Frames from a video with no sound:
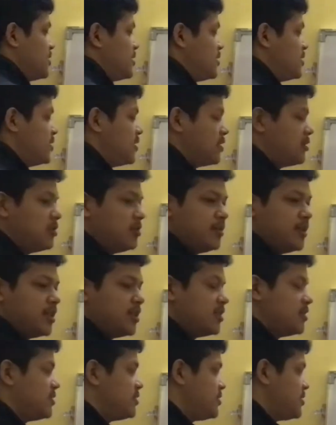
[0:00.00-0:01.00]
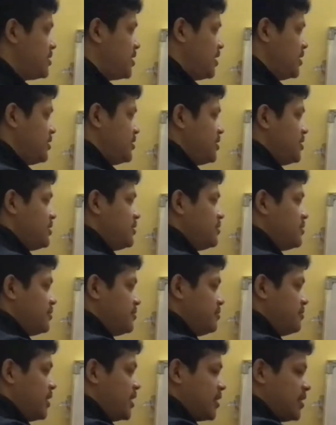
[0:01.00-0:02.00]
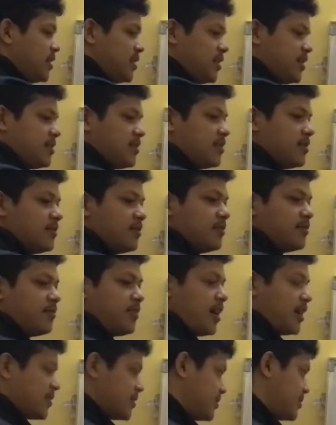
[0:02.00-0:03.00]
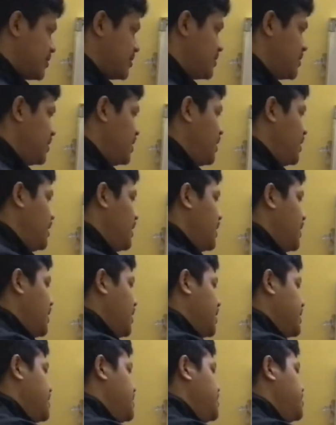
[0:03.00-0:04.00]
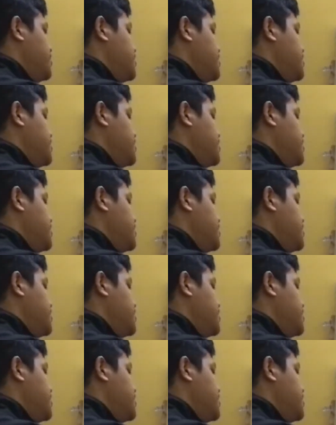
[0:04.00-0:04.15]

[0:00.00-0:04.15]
There will be change in magnetic flux, and due